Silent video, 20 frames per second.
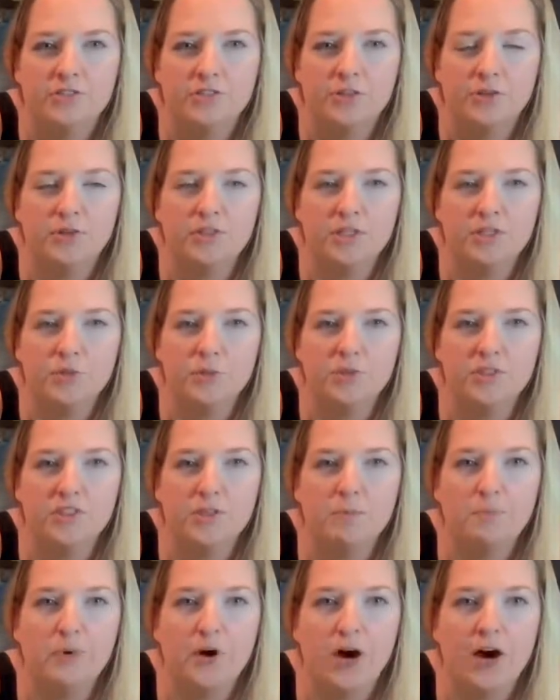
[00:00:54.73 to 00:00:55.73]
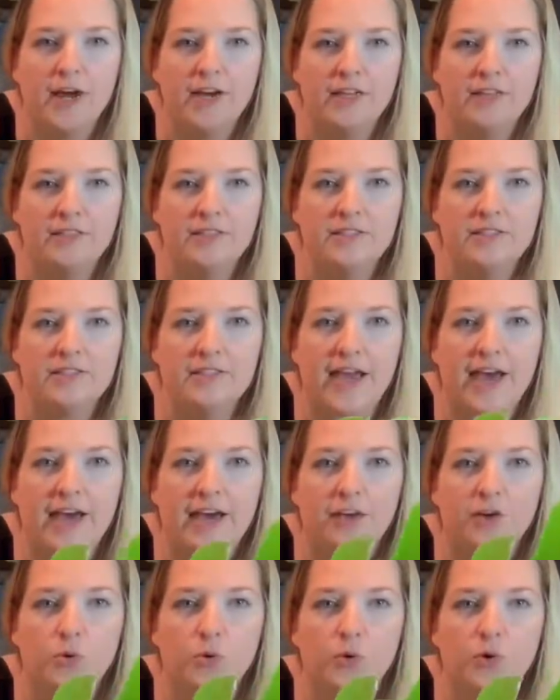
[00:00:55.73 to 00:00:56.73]
So this was a potted
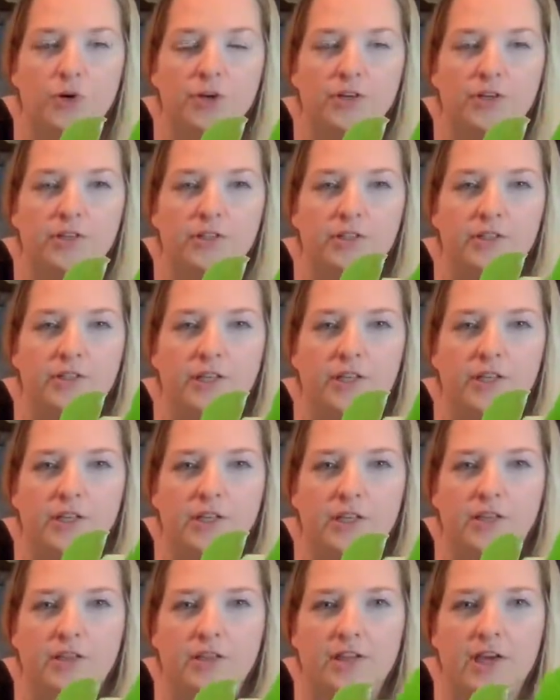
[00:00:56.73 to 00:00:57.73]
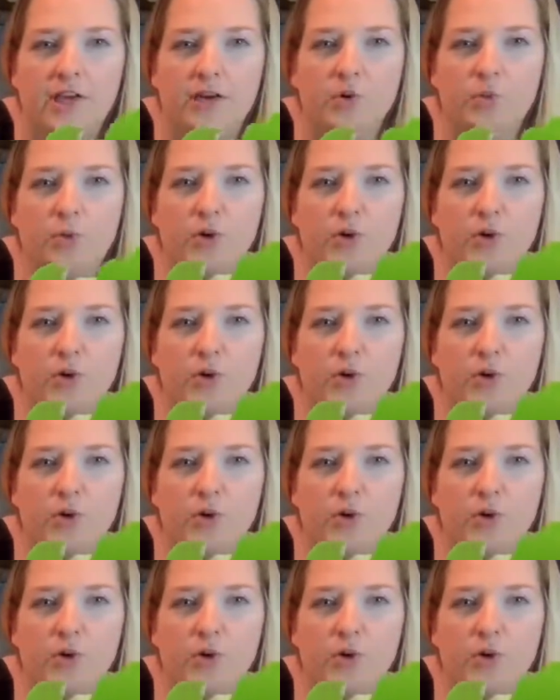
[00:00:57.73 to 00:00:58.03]
staghorn that